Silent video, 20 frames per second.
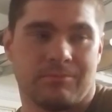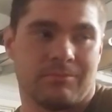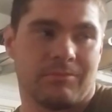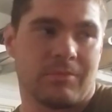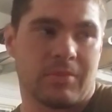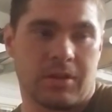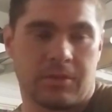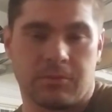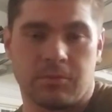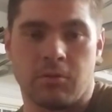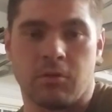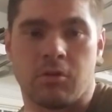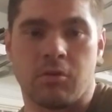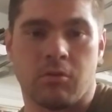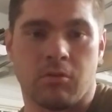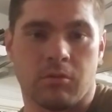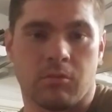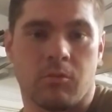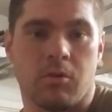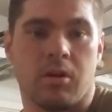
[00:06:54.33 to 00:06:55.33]
I'll throw
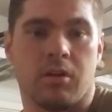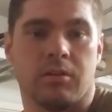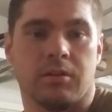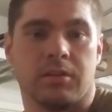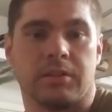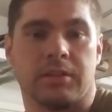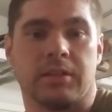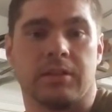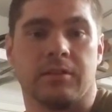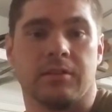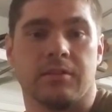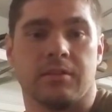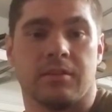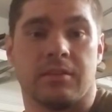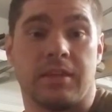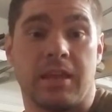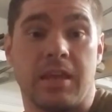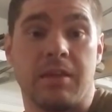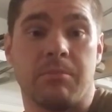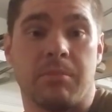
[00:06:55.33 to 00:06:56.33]
Cornwall in there.
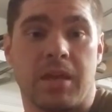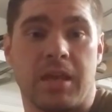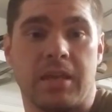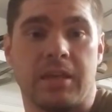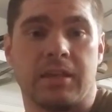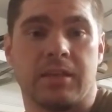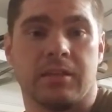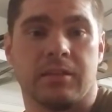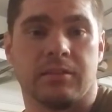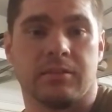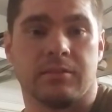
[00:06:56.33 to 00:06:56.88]
They make